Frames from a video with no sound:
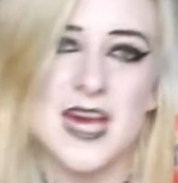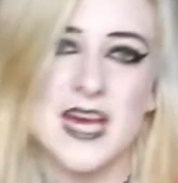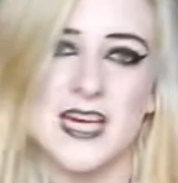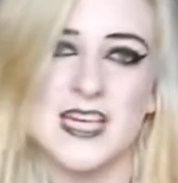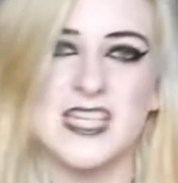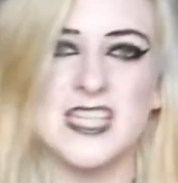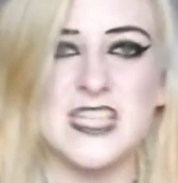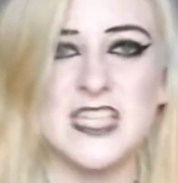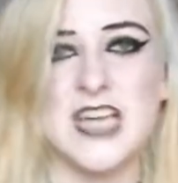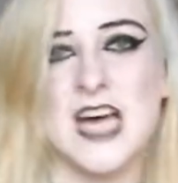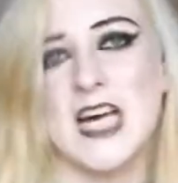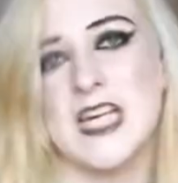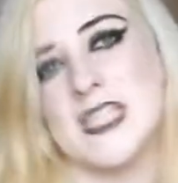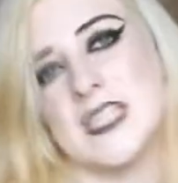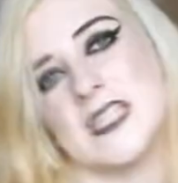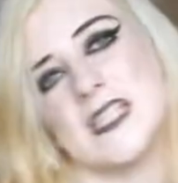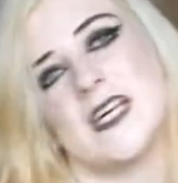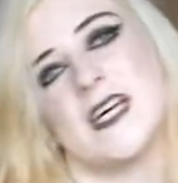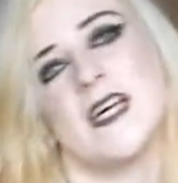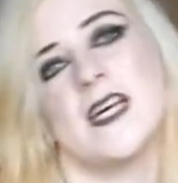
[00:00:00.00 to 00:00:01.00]

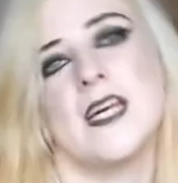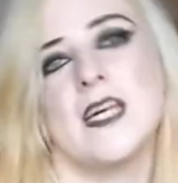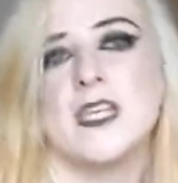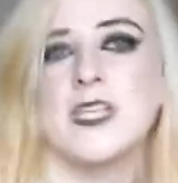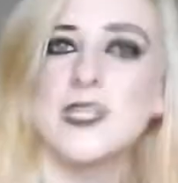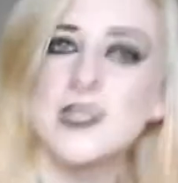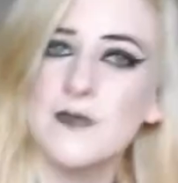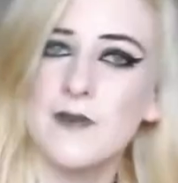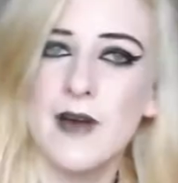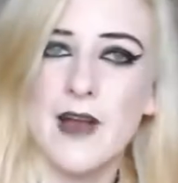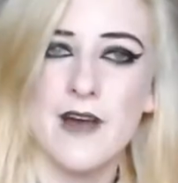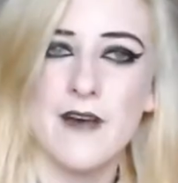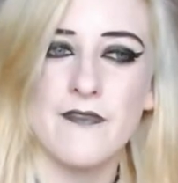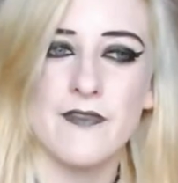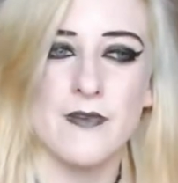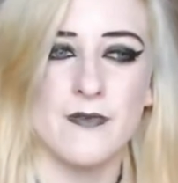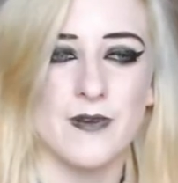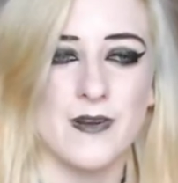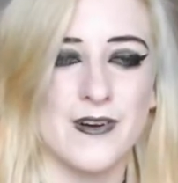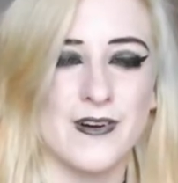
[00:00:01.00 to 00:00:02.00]
intestines or whatever
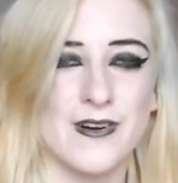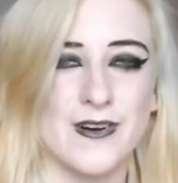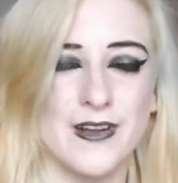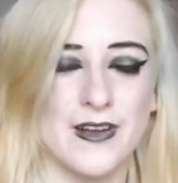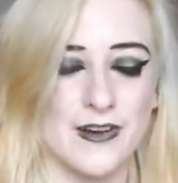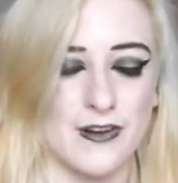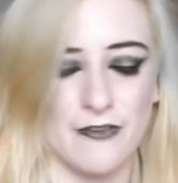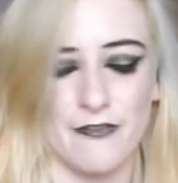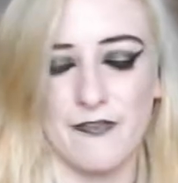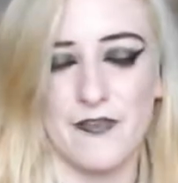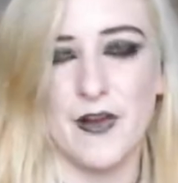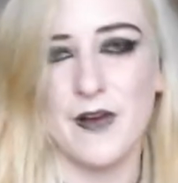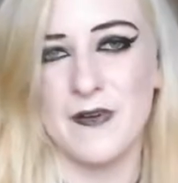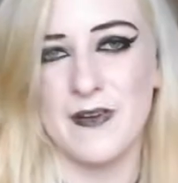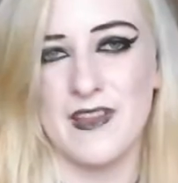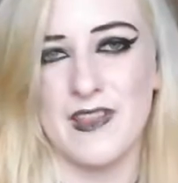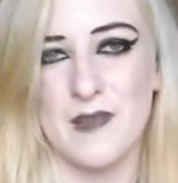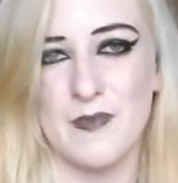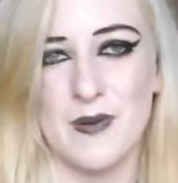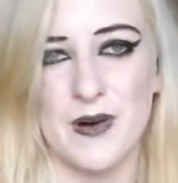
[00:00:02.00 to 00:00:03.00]
you wanna call it, all
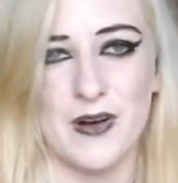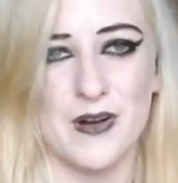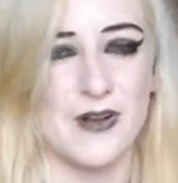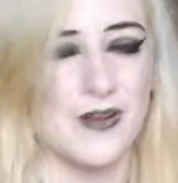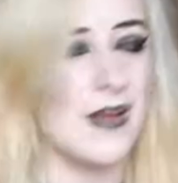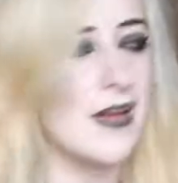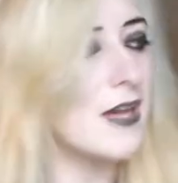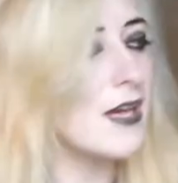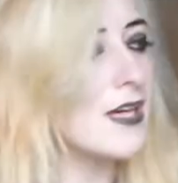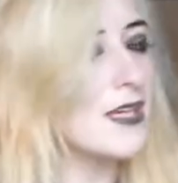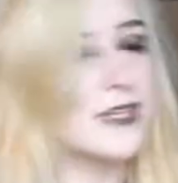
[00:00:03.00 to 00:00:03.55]
floating in the bowl.